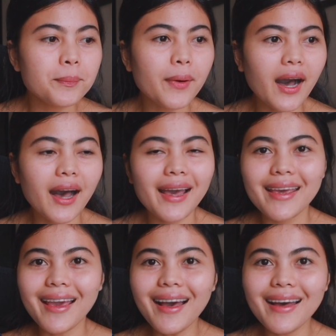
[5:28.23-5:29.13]
But
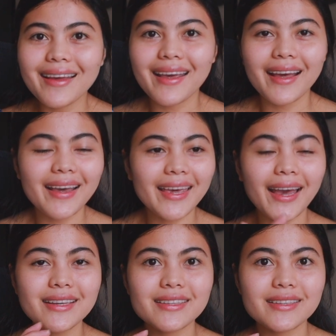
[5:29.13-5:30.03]
yeah, I
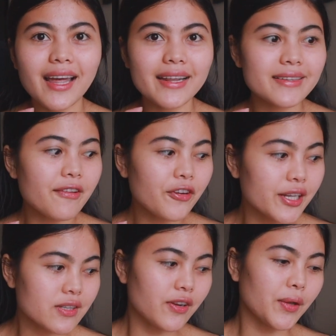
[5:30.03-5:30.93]
guess that is it for
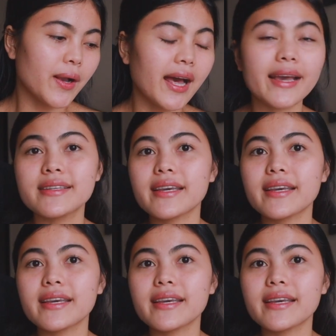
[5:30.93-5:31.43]
this video, guys.